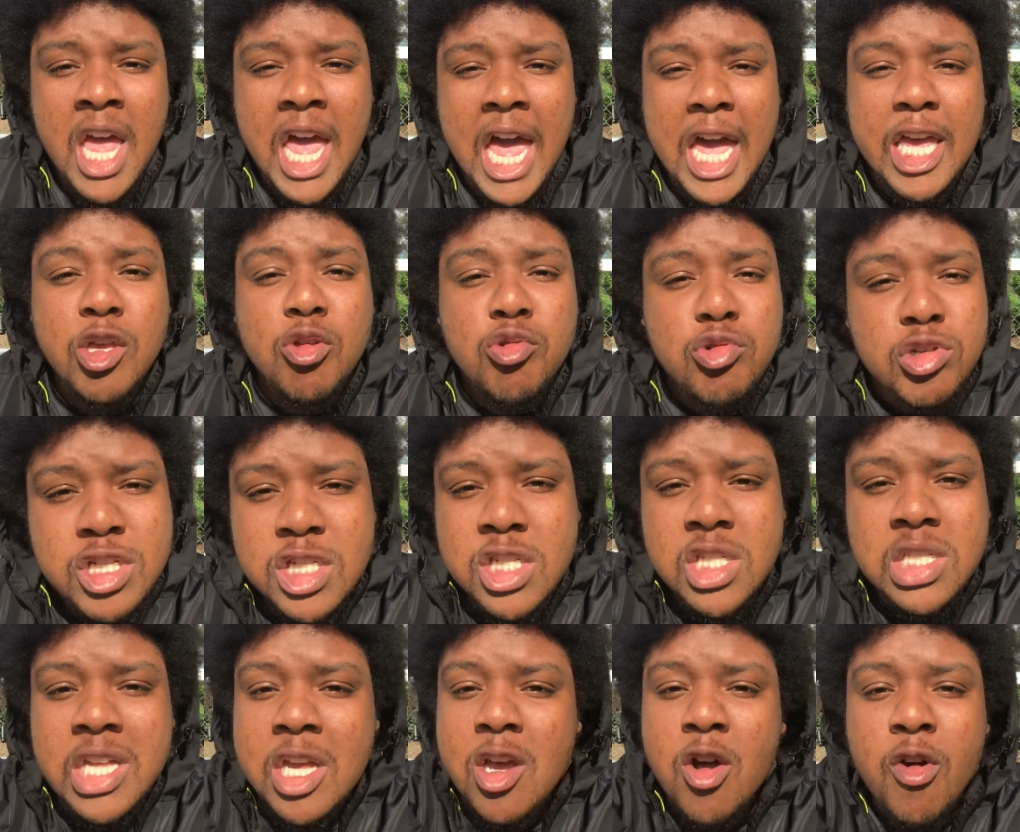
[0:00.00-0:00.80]
And you
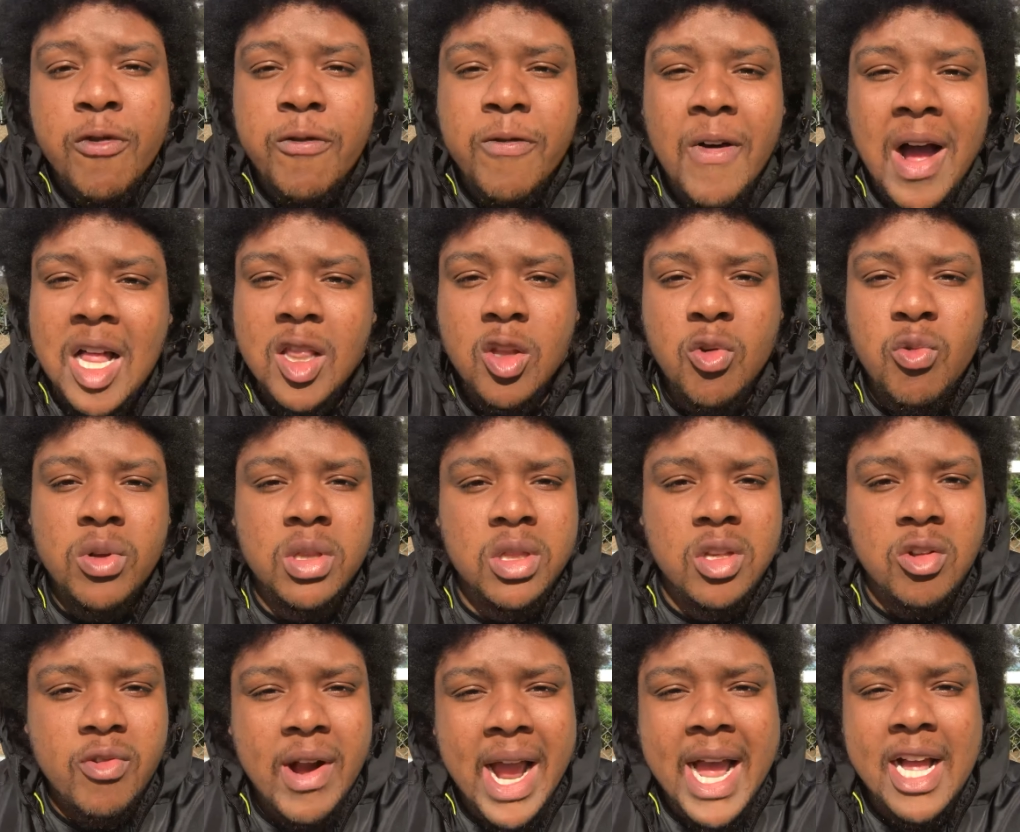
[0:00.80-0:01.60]
still
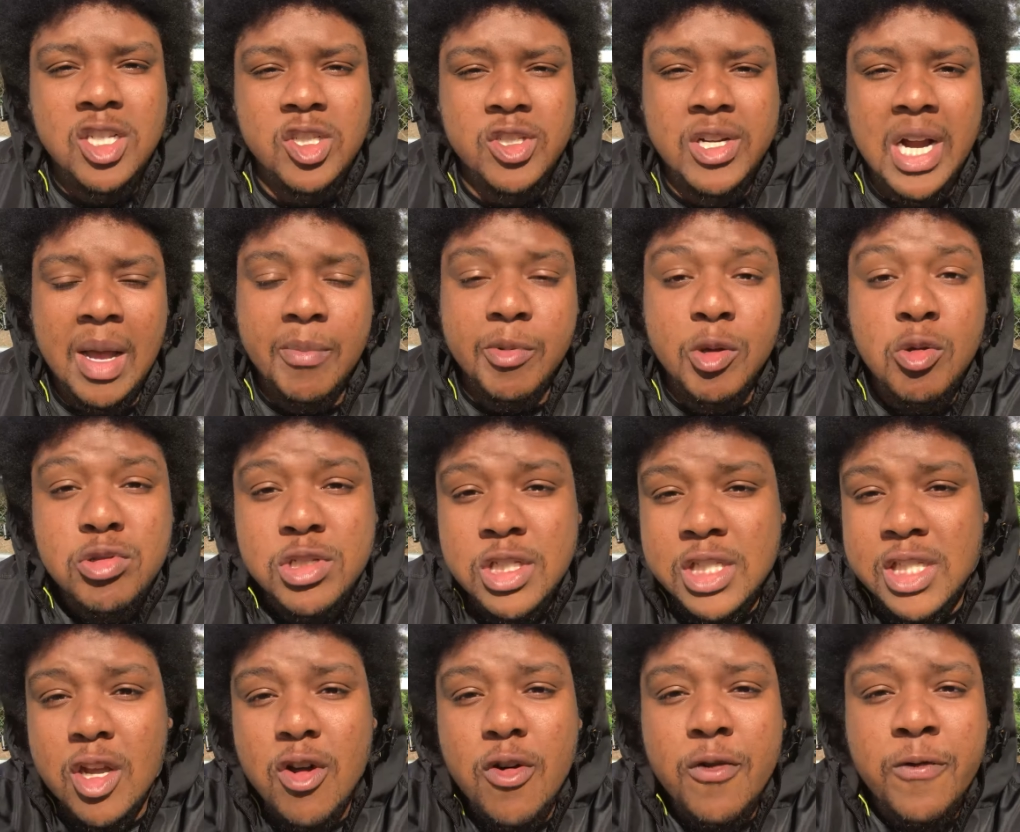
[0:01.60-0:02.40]
following the rat trap. You
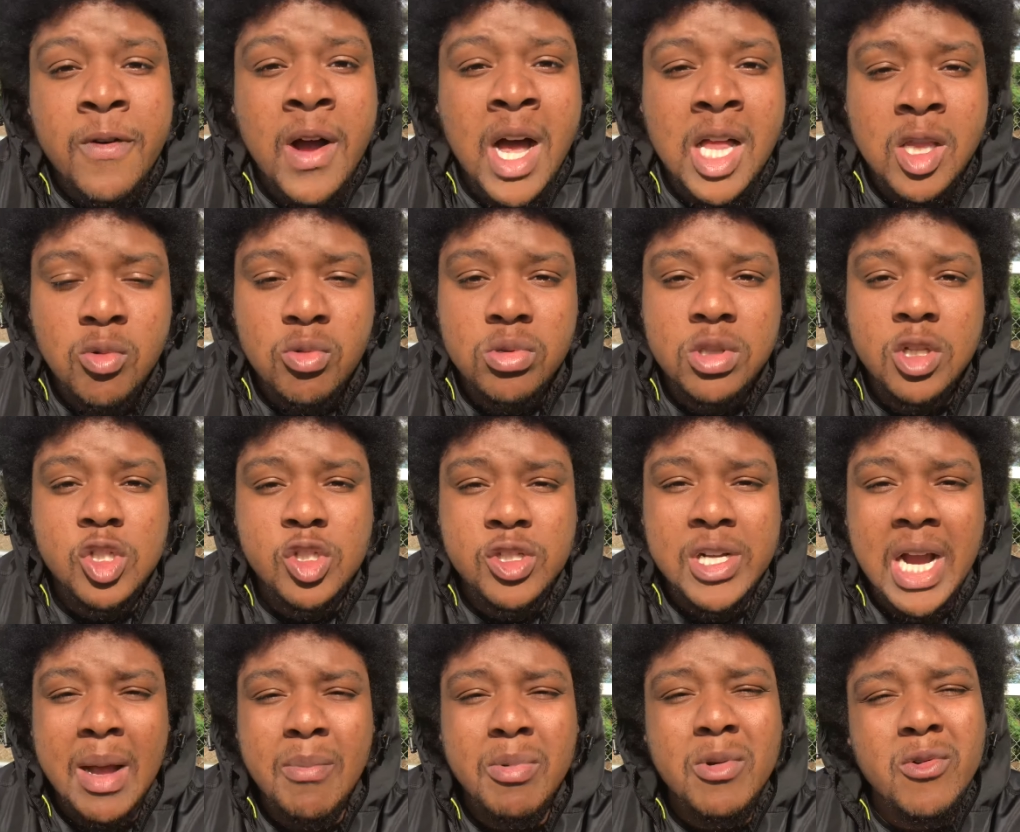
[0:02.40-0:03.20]
still following the
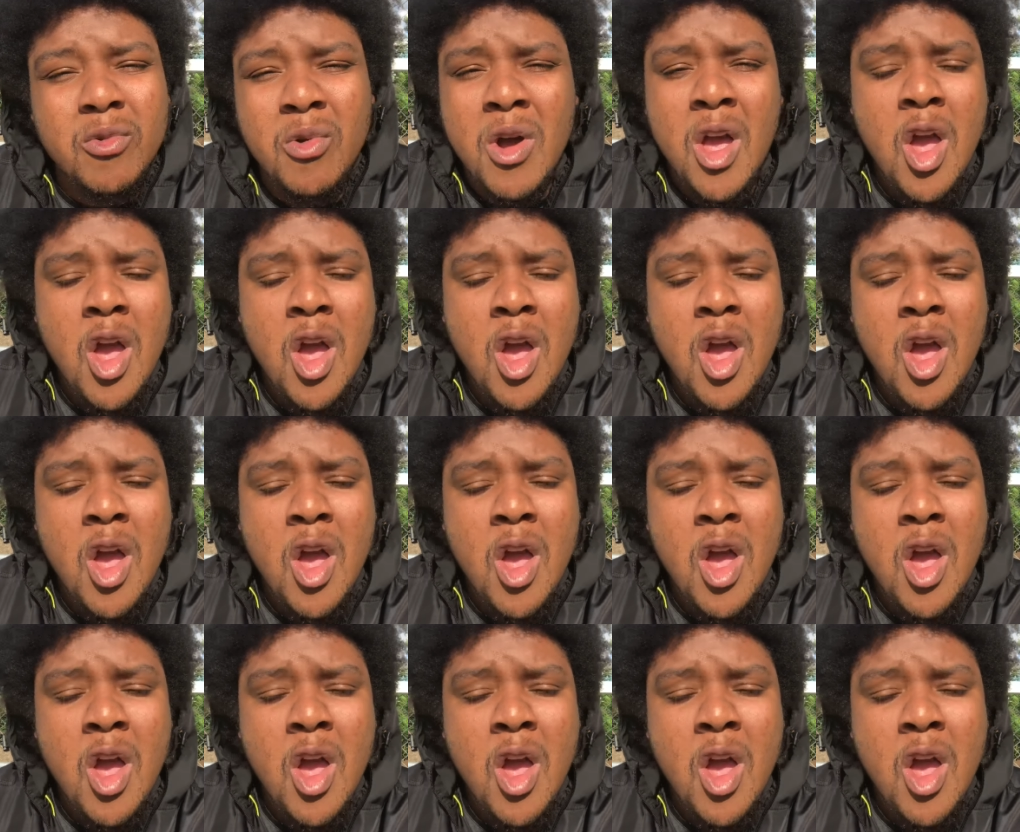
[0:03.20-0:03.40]
trap.